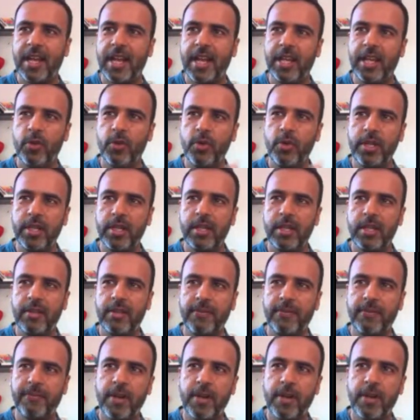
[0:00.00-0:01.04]
I wrote
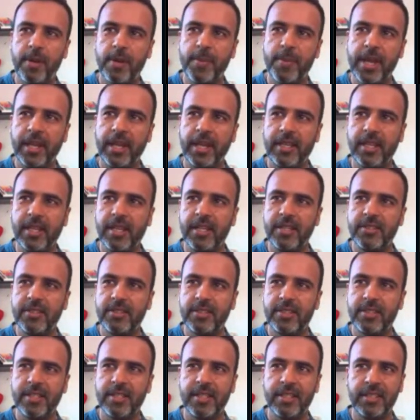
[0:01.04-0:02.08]
it for my
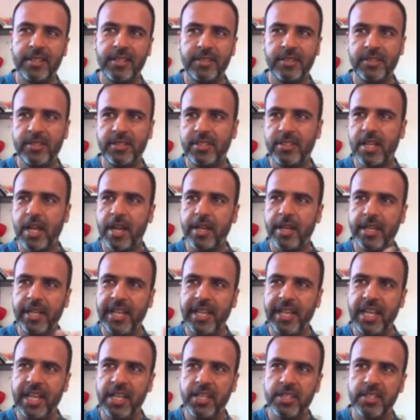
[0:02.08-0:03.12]
kids
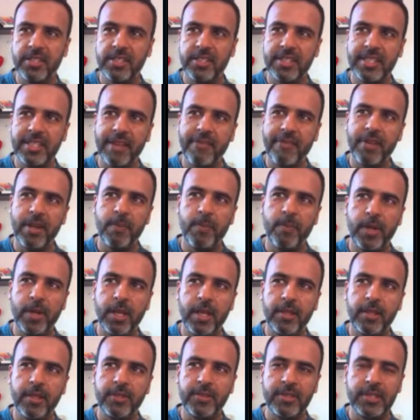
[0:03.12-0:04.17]
starting age is 7
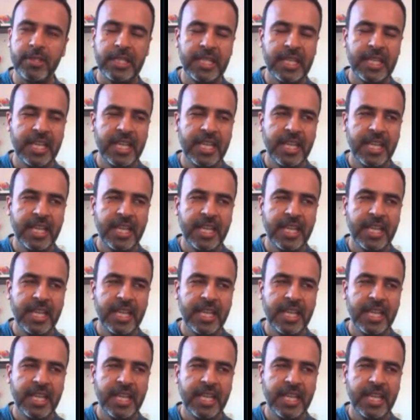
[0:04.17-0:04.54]
plus,